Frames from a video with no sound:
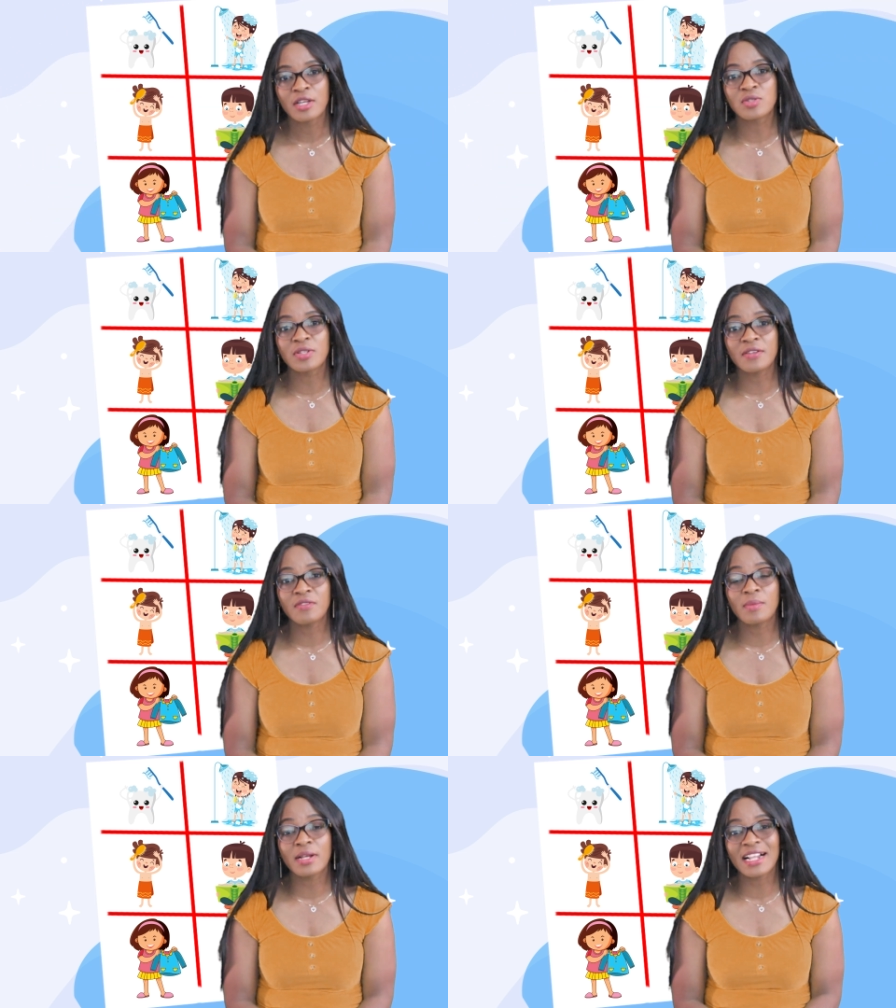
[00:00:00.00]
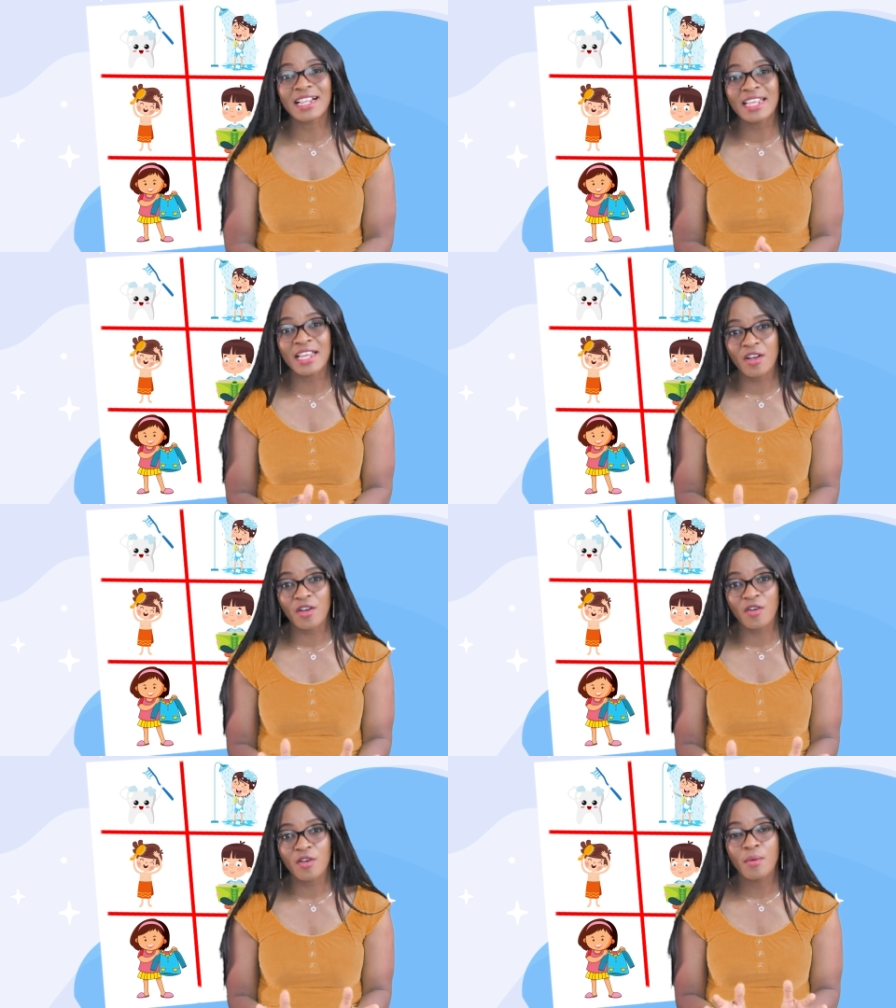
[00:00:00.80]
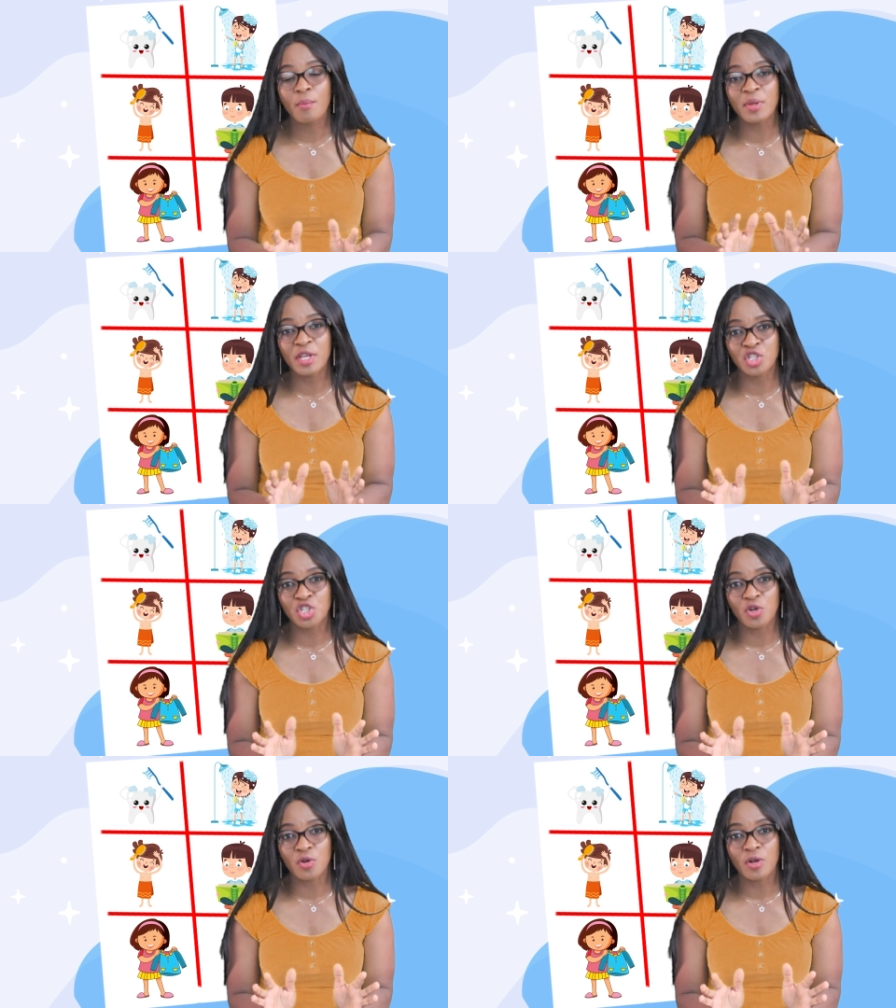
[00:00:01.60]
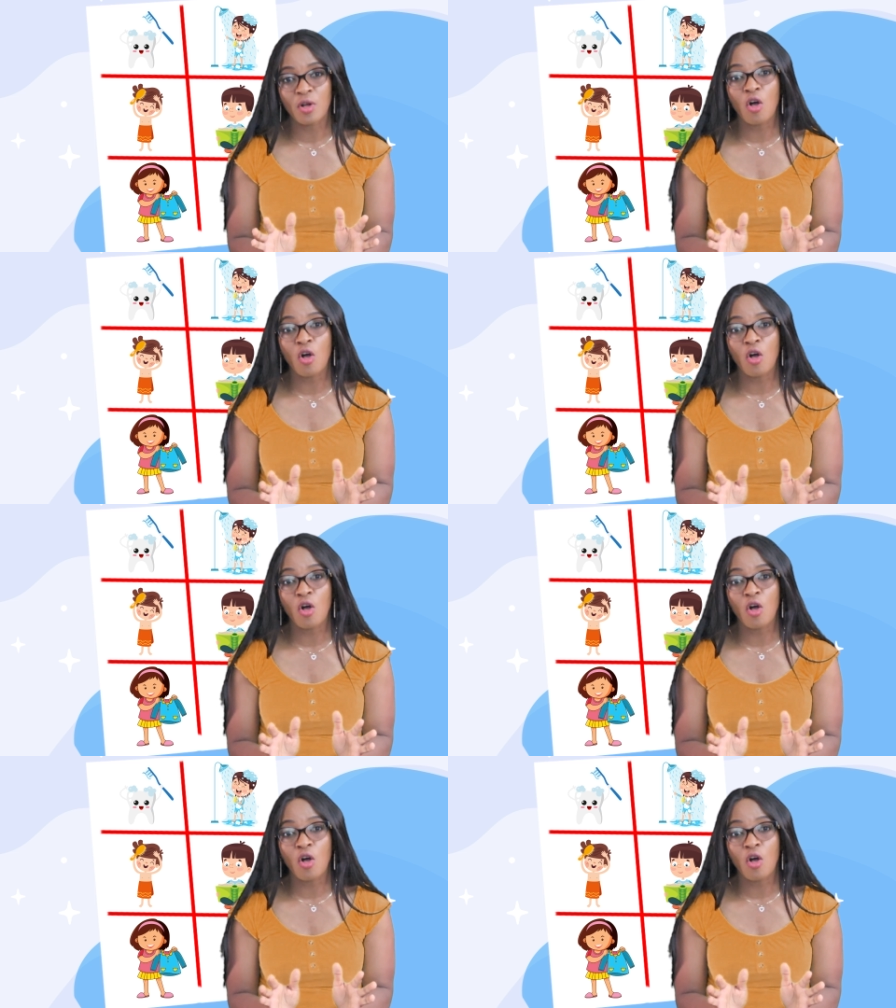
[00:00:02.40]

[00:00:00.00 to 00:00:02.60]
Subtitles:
to give them a clear picture